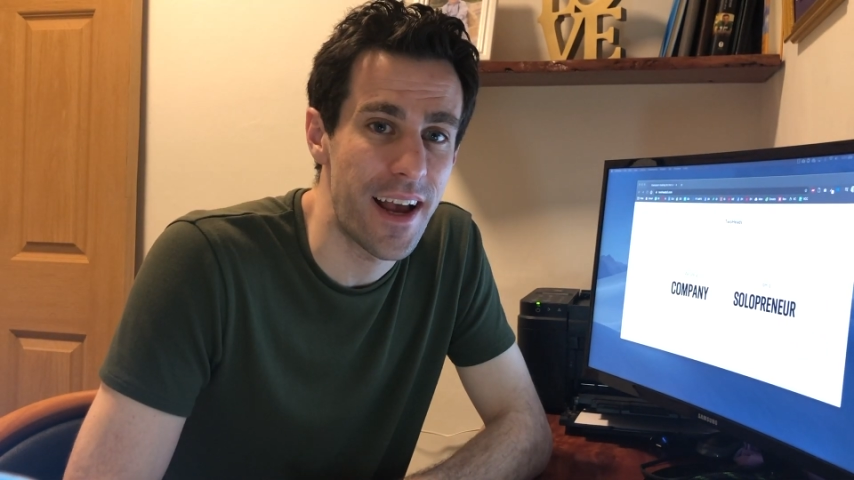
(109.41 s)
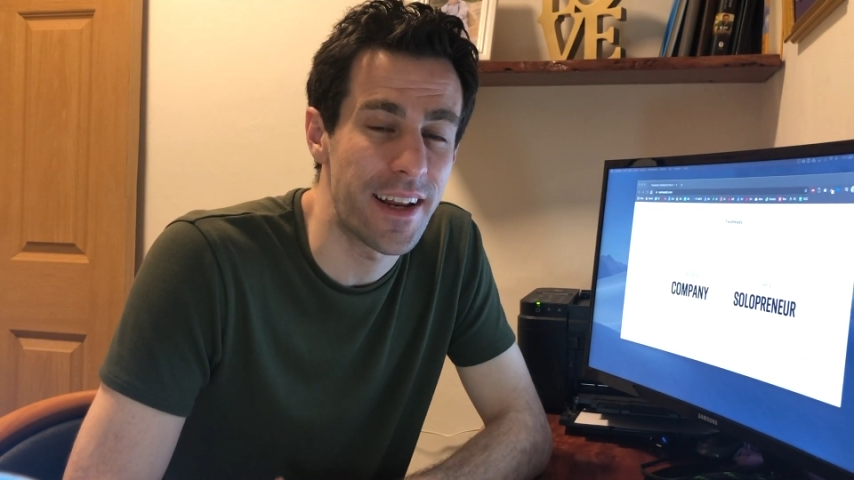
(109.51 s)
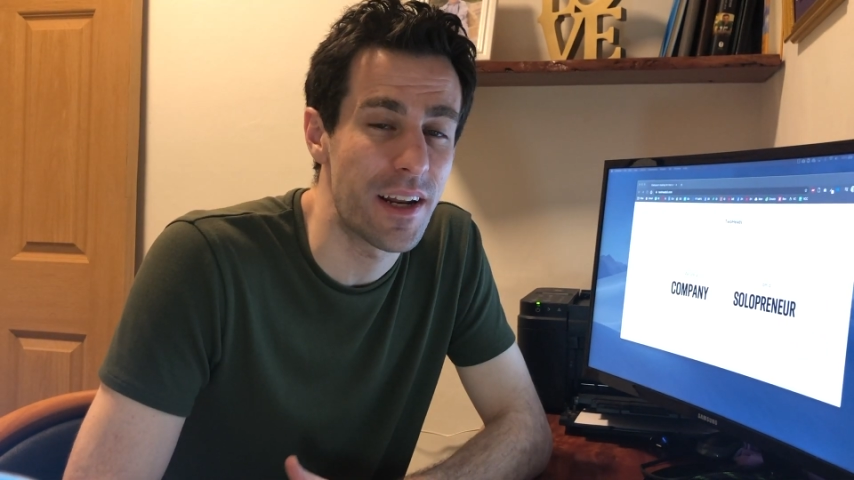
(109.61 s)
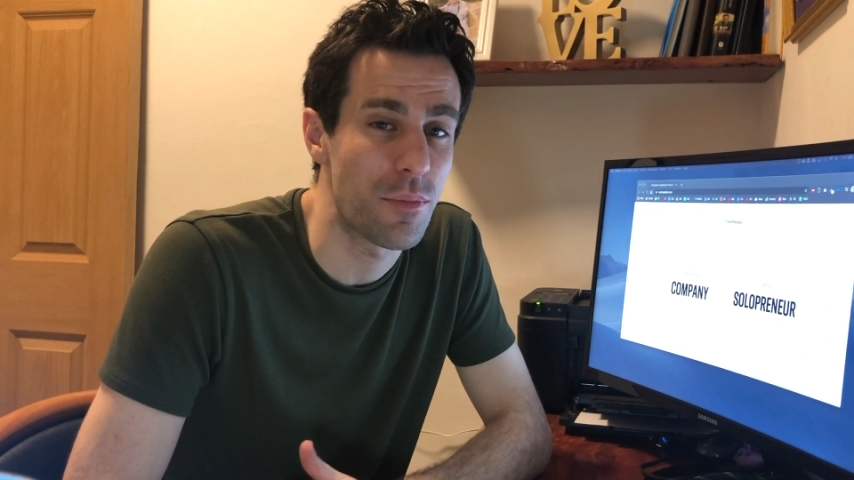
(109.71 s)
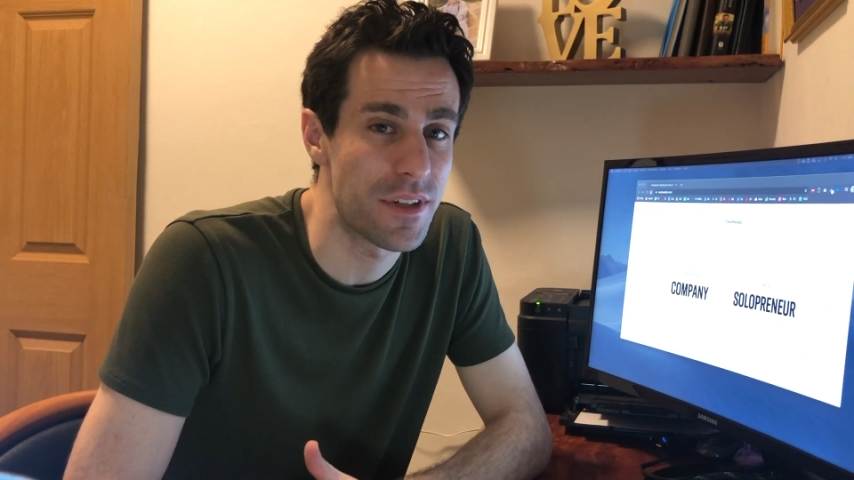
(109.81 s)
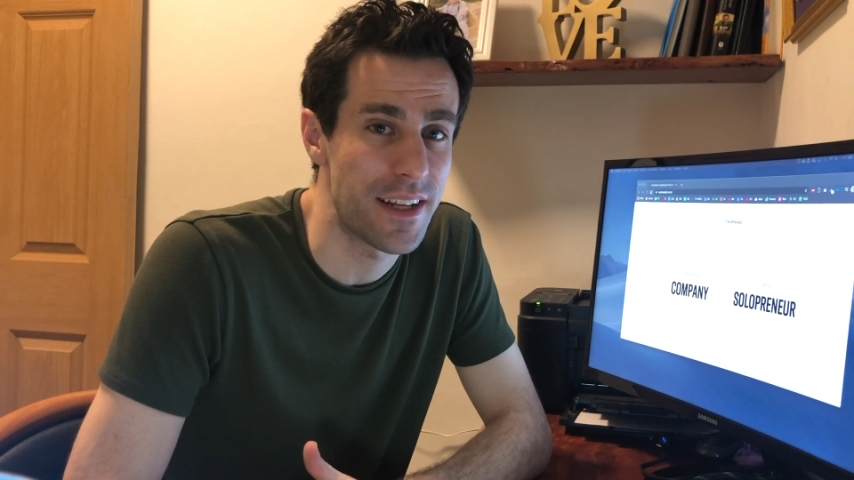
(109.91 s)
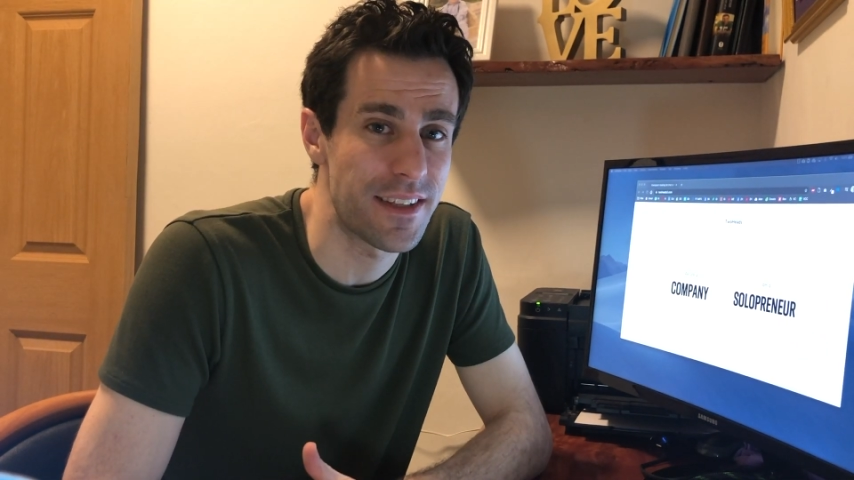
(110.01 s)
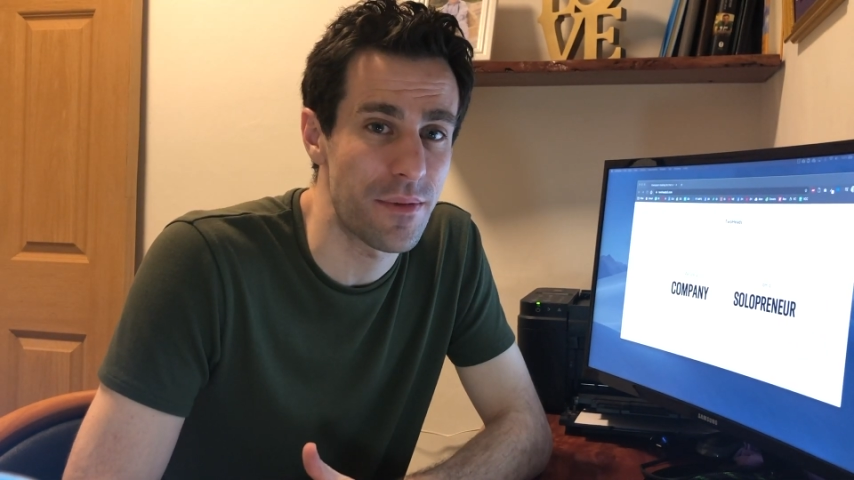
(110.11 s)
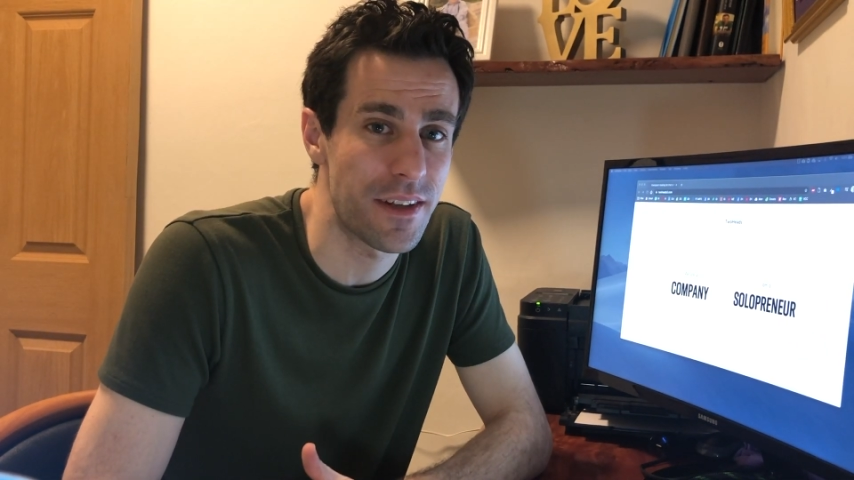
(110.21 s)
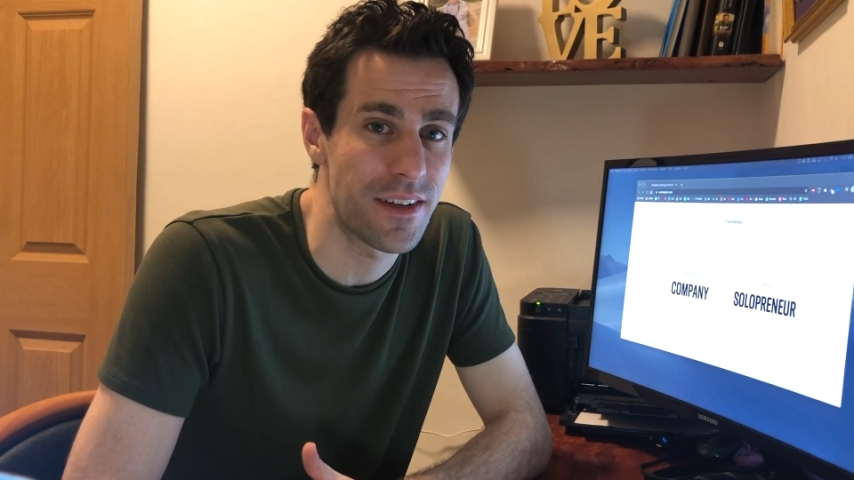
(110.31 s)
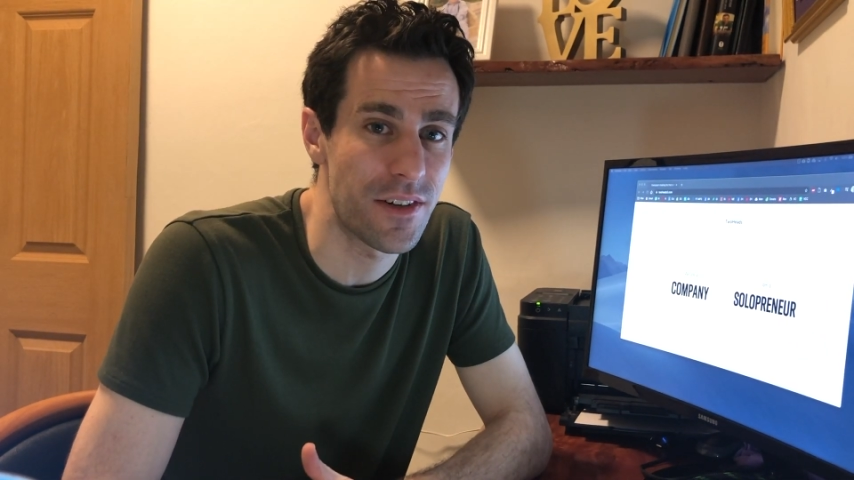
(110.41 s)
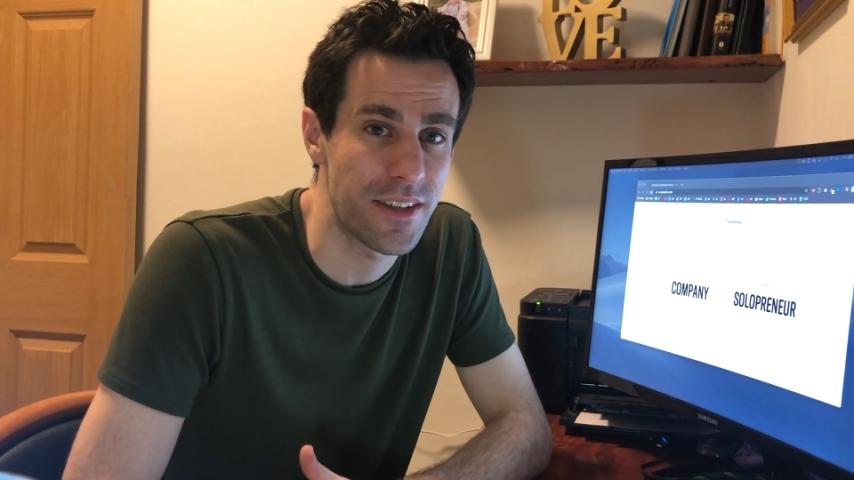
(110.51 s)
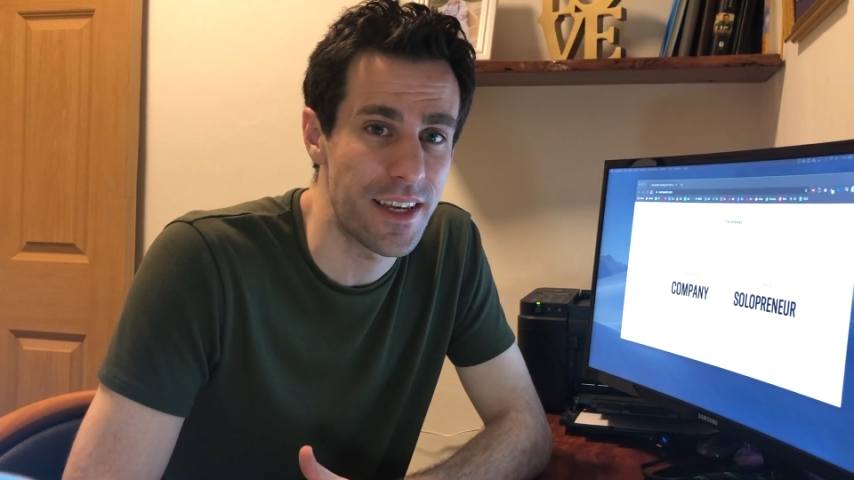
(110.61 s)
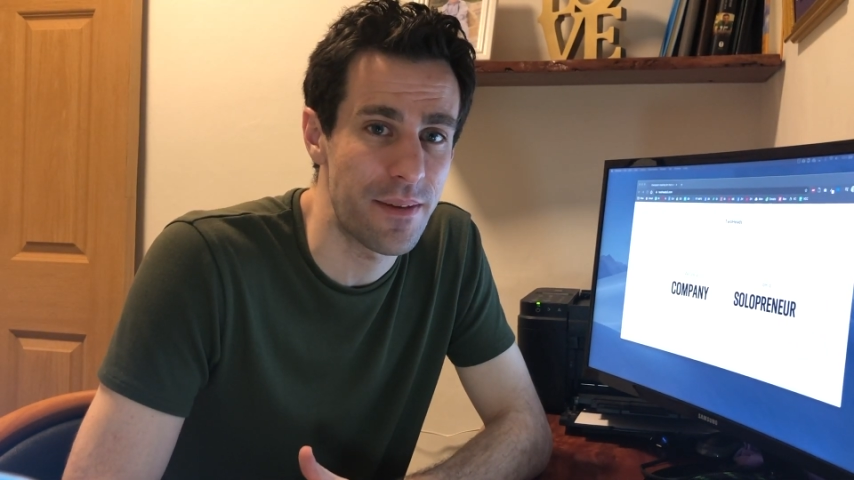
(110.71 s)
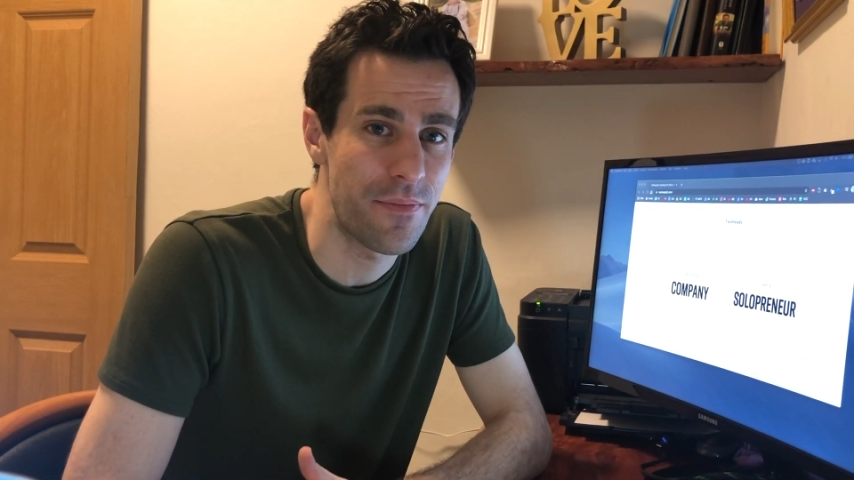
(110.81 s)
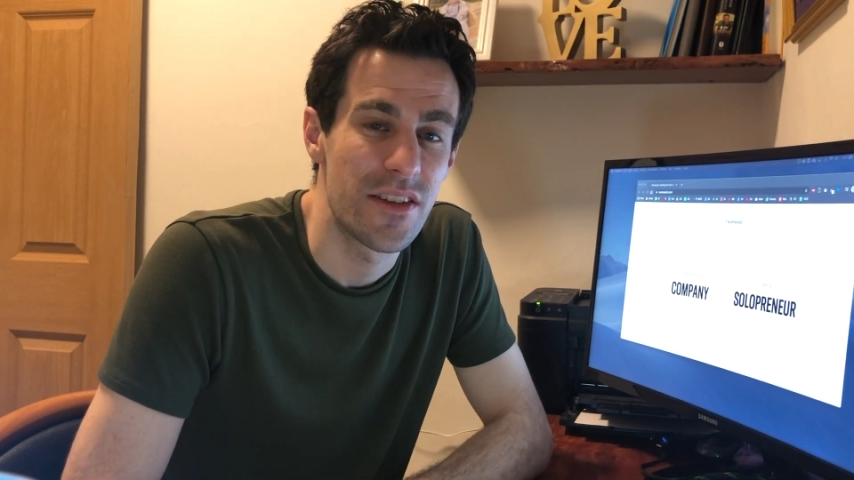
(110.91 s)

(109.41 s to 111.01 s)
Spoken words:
and need to present something to your team,